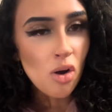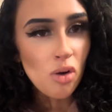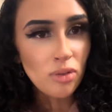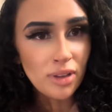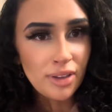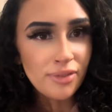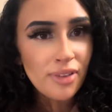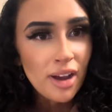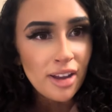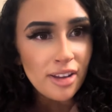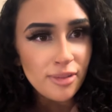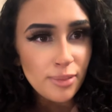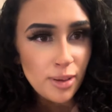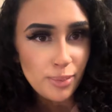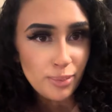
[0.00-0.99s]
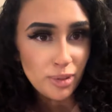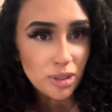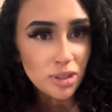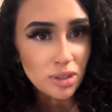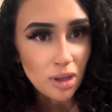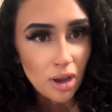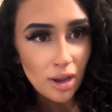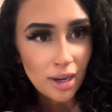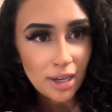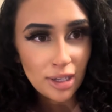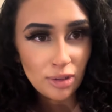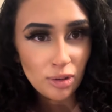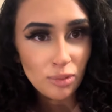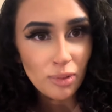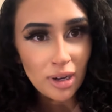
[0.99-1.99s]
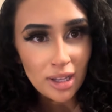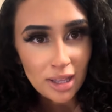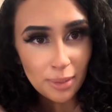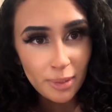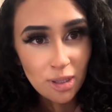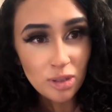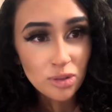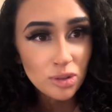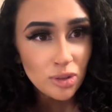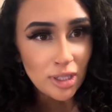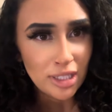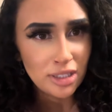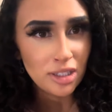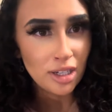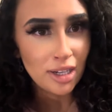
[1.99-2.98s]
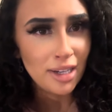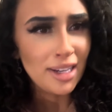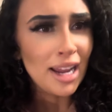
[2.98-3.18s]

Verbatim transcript: only five people saw it and you were one of them and you screenshot it.